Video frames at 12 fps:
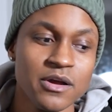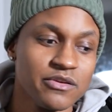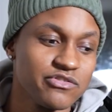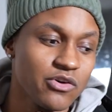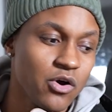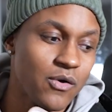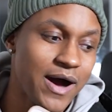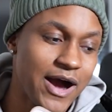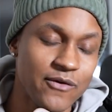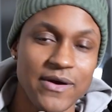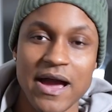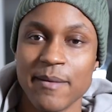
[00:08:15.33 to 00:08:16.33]
So
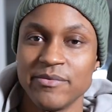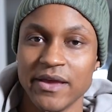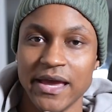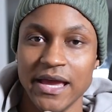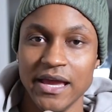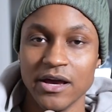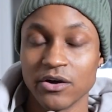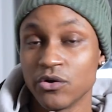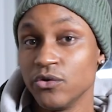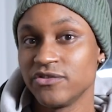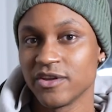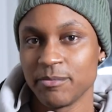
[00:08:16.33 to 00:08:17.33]
I grabbed a
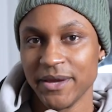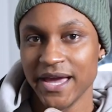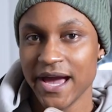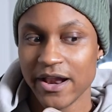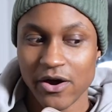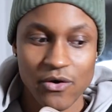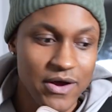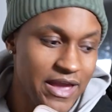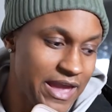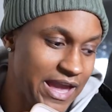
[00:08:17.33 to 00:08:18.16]
acoustic piano